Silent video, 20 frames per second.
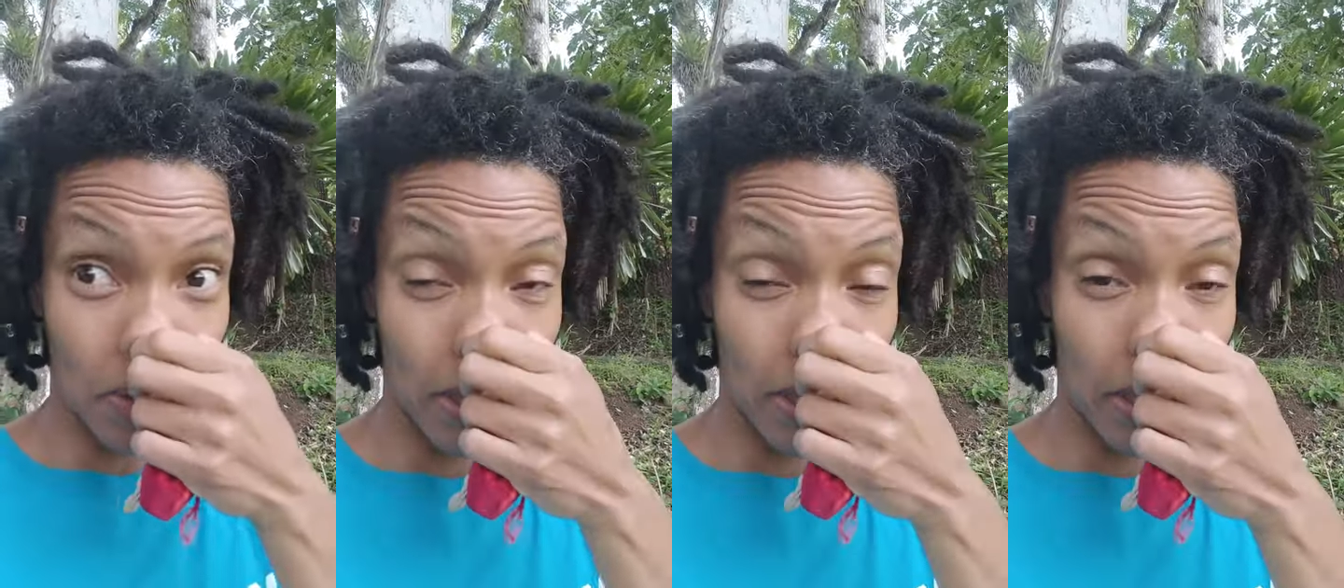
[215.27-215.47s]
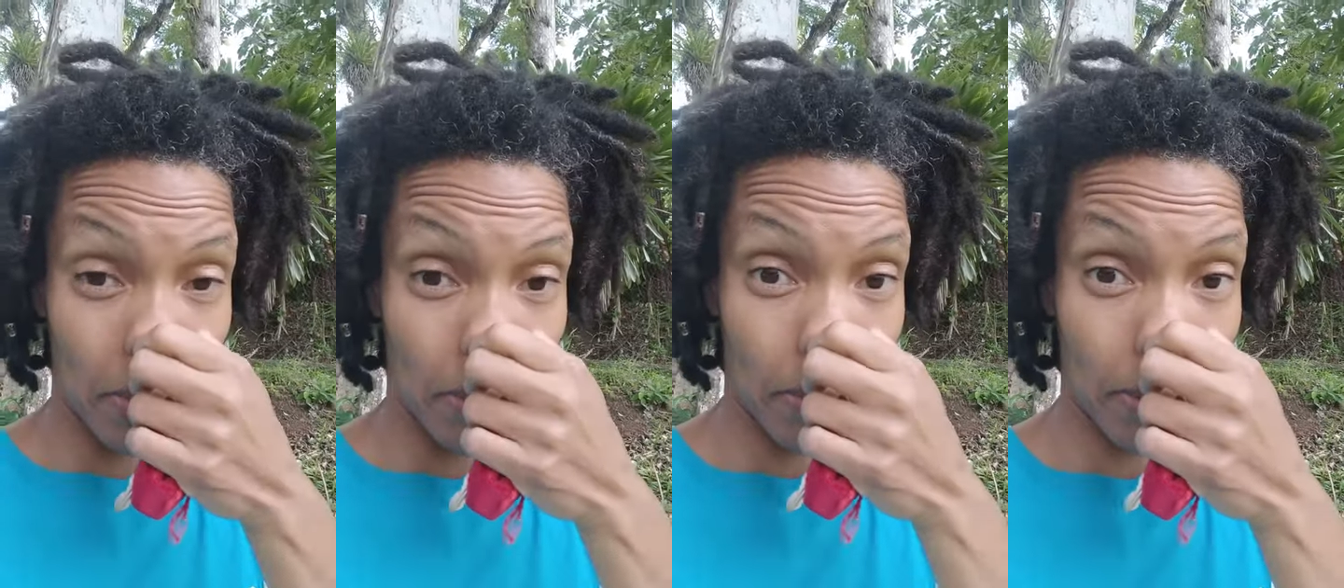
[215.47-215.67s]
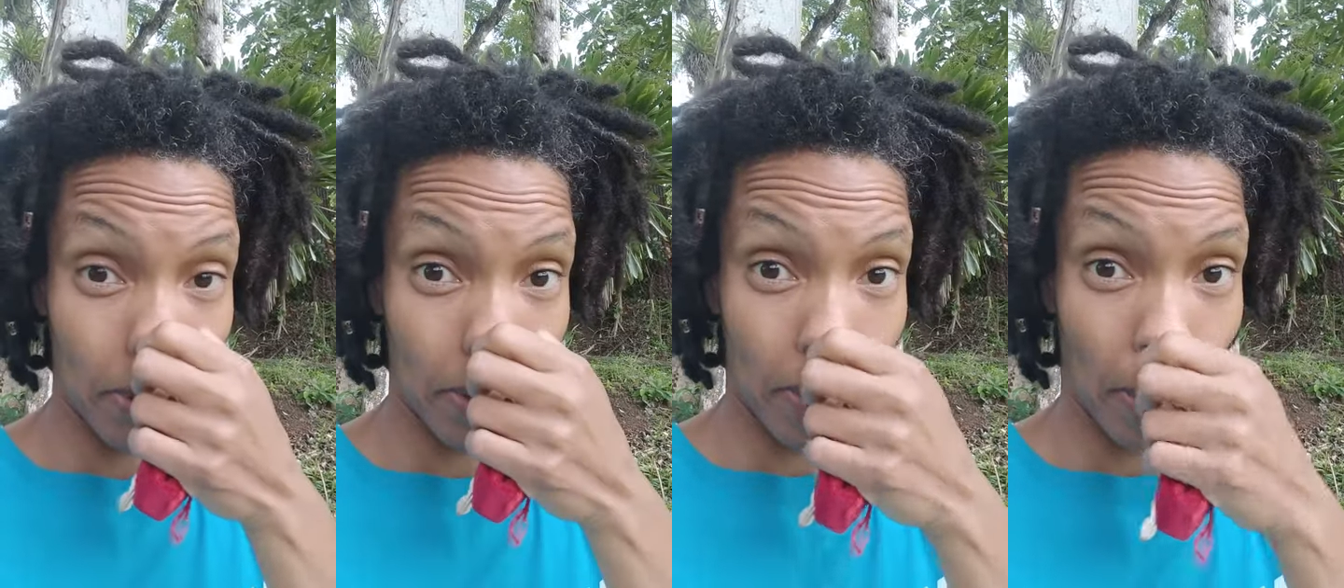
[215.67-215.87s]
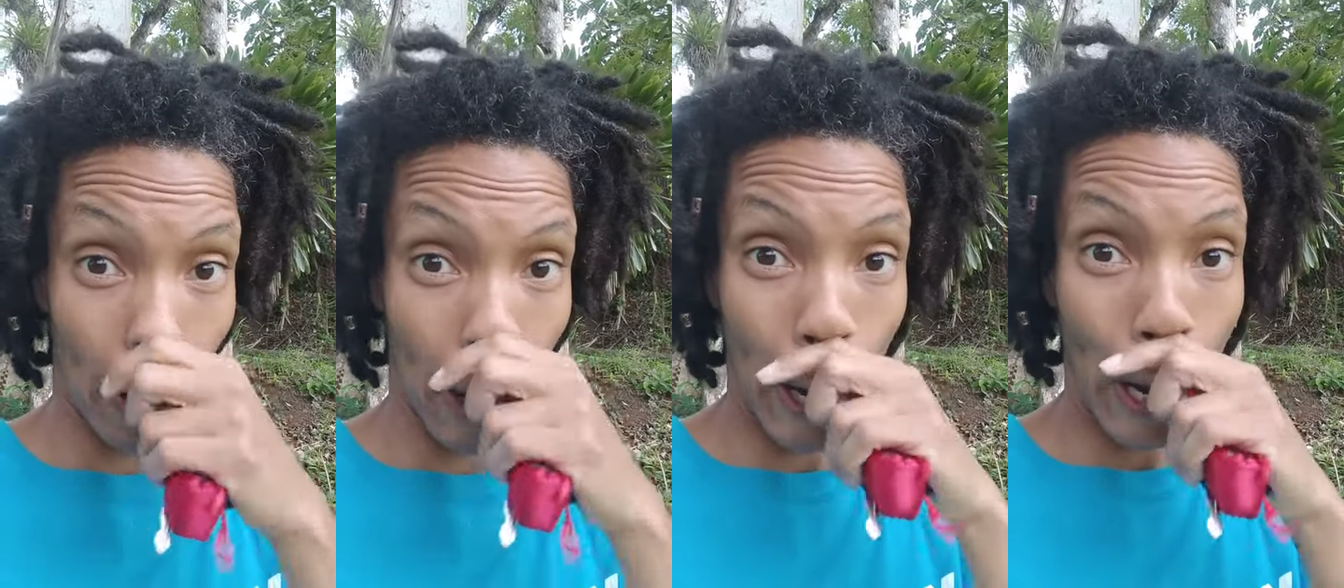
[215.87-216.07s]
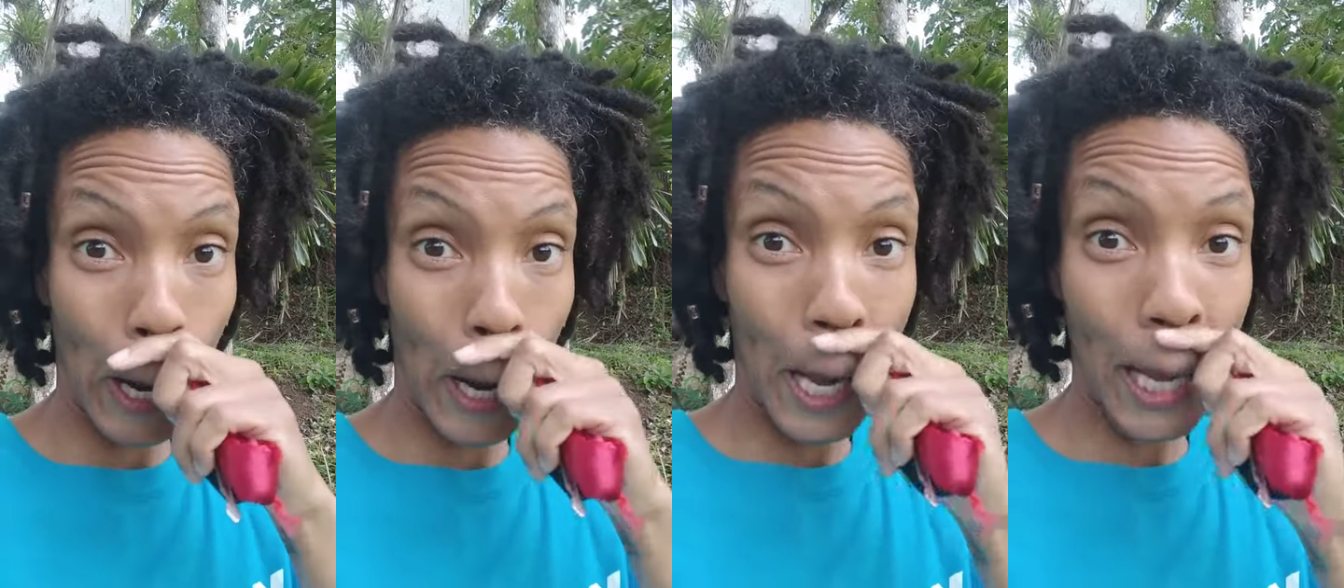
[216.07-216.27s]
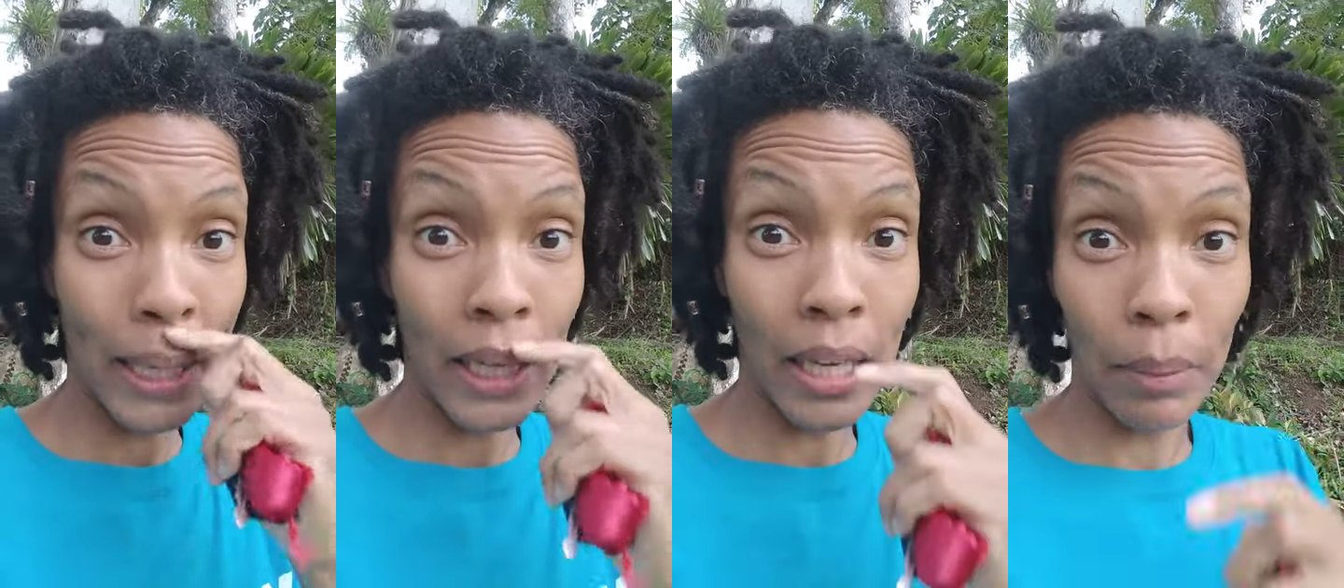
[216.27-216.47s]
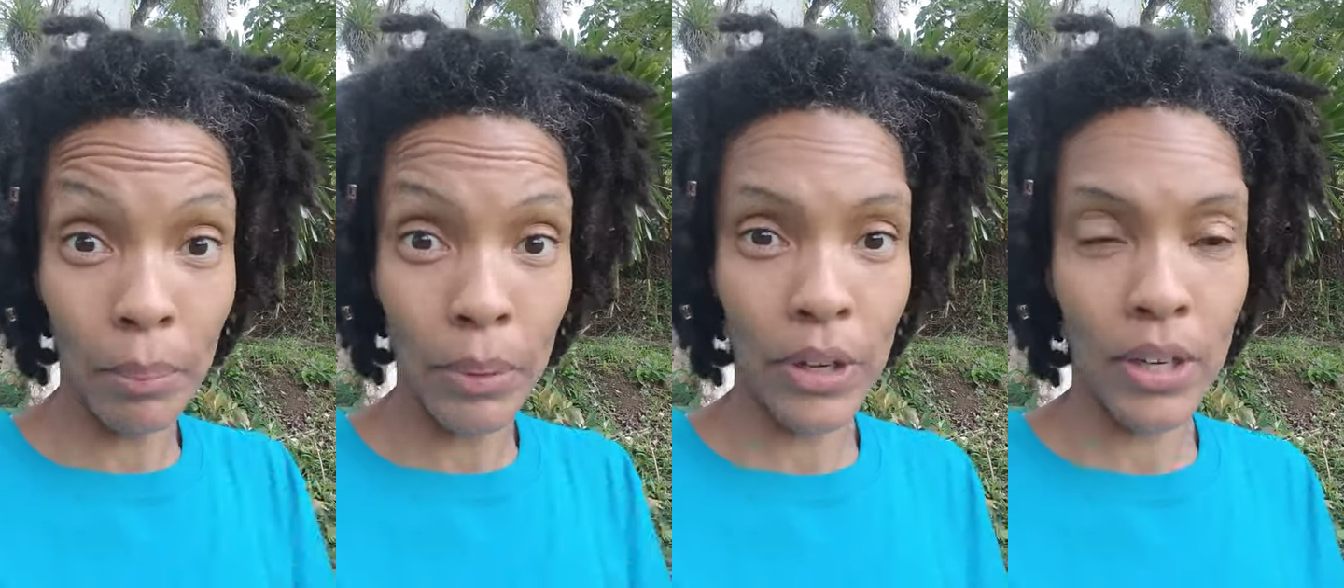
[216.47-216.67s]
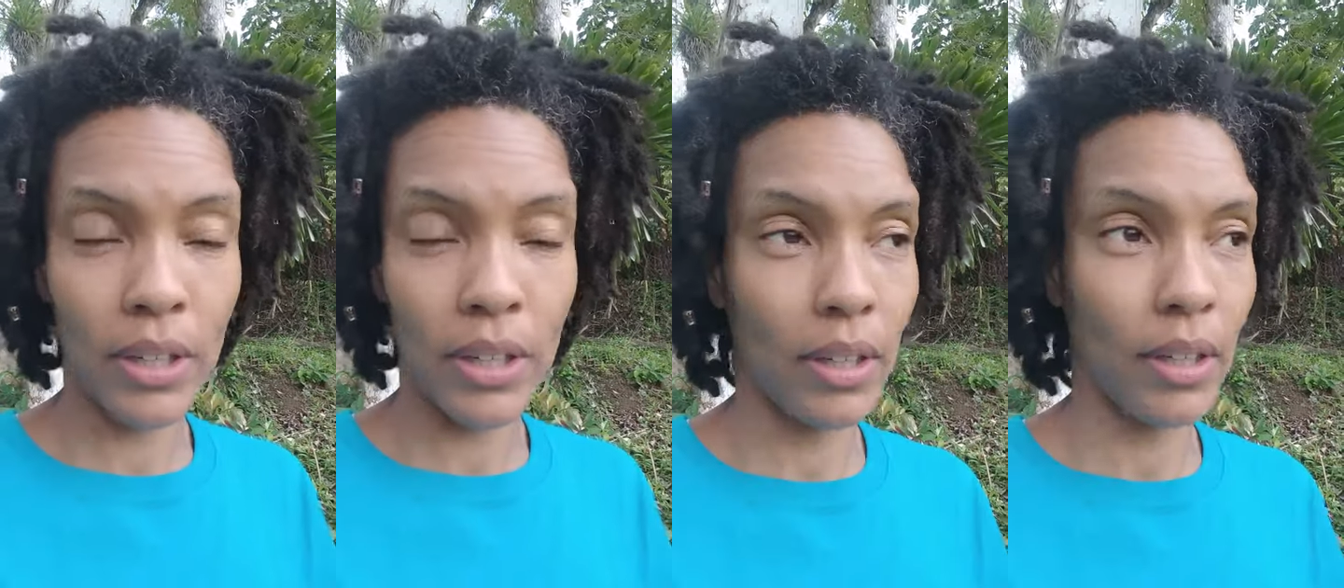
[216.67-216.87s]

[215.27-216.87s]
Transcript: timber and lumber